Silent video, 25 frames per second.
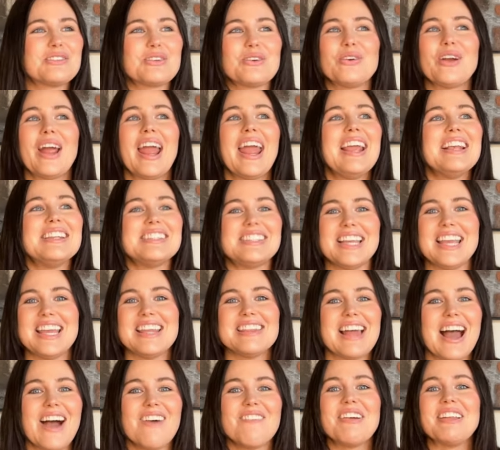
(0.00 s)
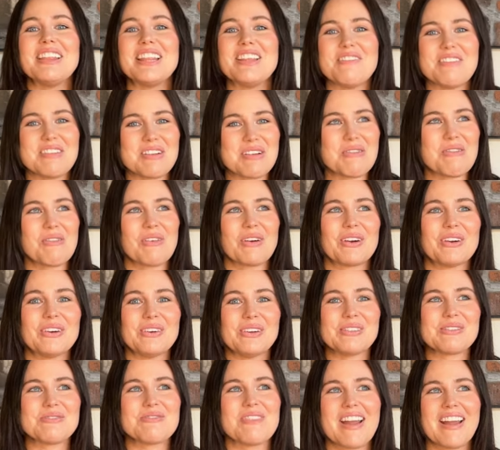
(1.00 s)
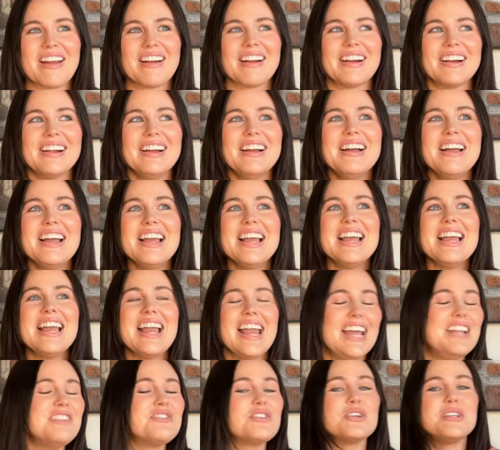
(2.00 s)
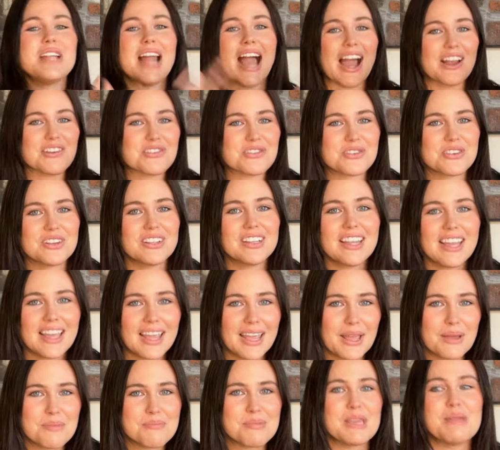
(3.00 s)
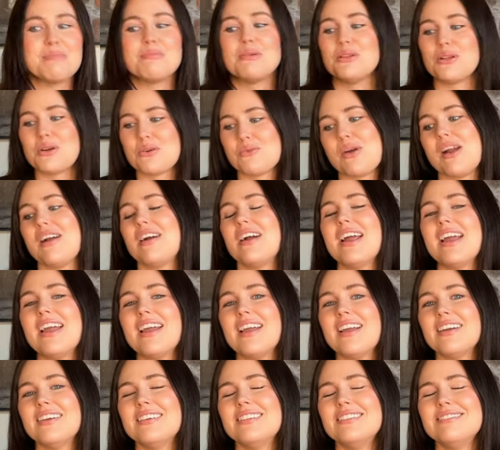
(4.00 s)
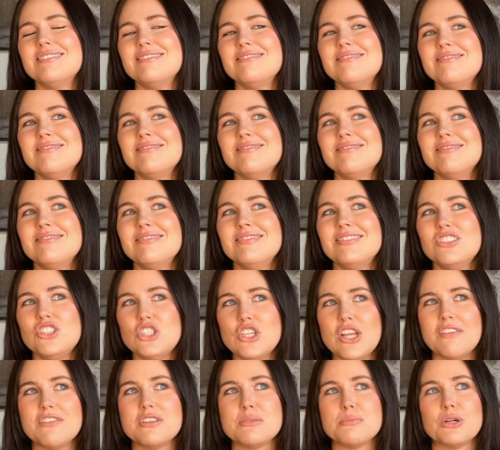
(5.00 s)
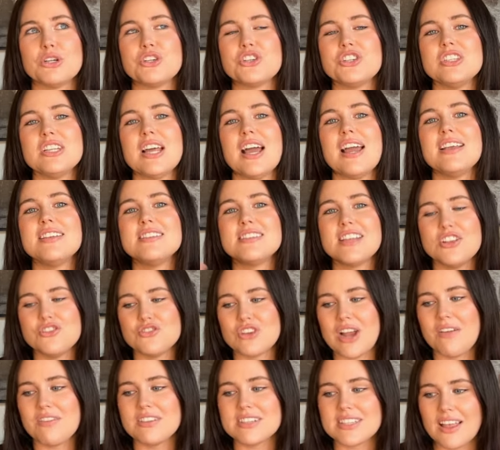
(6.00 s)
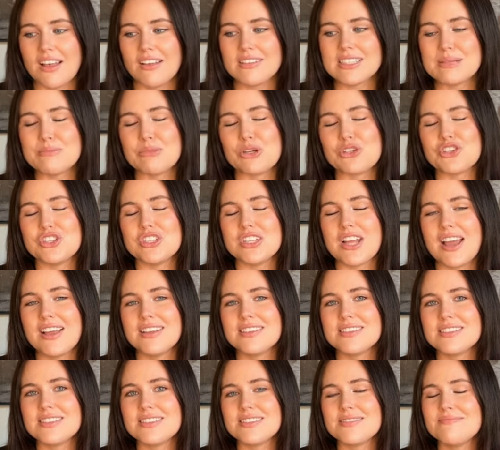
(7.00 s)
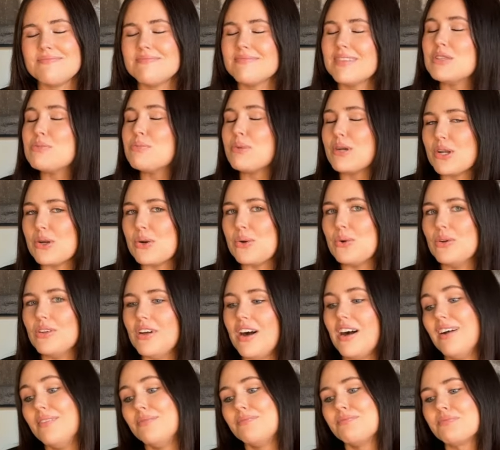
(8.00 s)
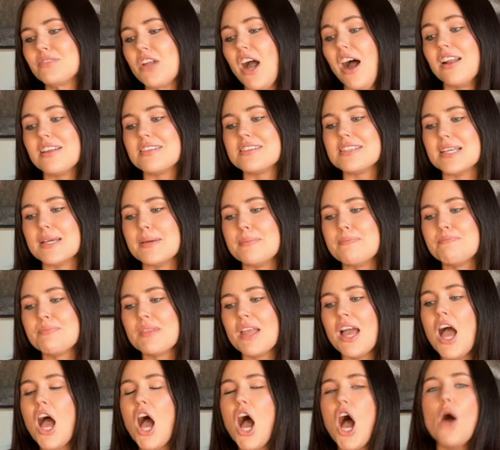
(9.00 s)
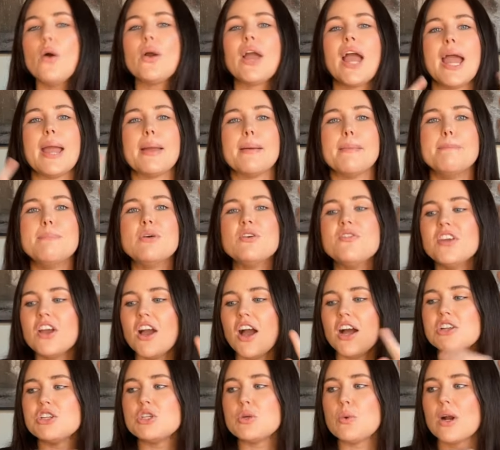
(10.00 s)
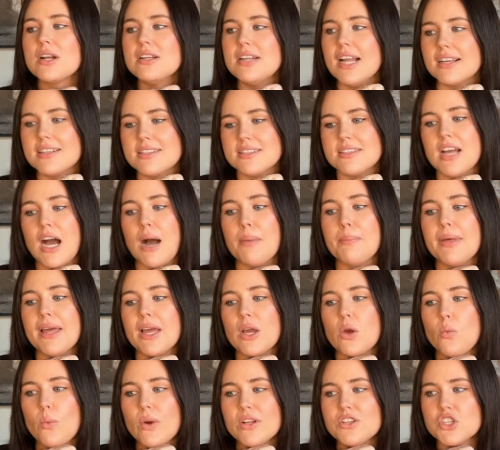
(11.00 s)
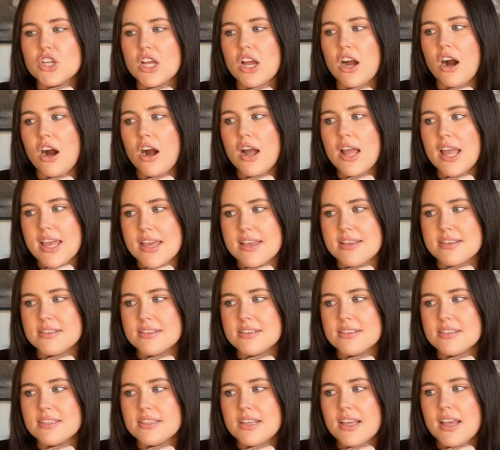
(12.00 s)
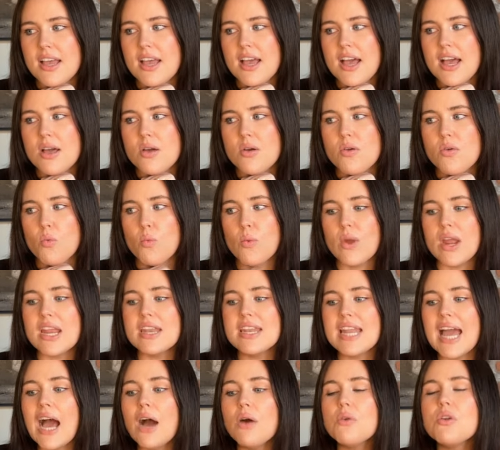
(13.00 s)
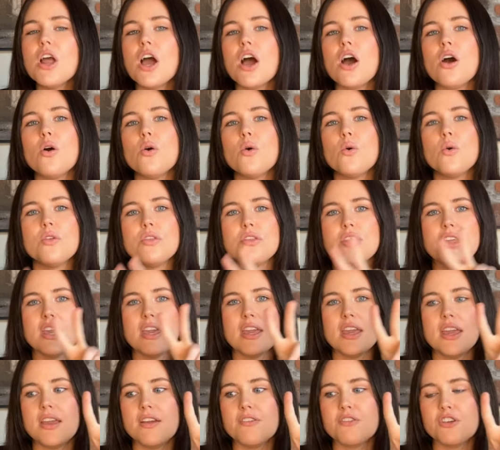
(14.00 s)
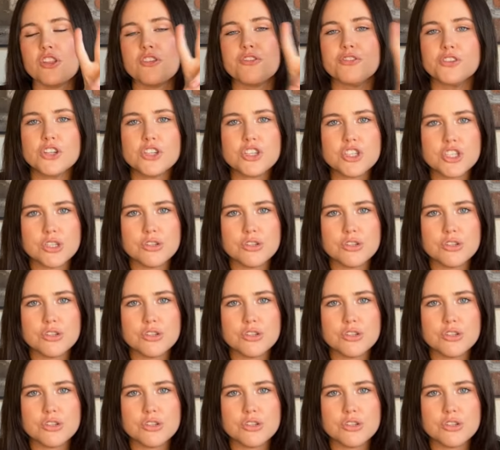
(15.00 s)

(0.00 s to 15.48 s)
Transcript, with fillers: crazy that we live in a world where internationally people are wearing Chiefs merchandise and Travis Kelce merchandise. It's pretty cool, honestly. Okay, moving on to our next topic, which is we now know the for the first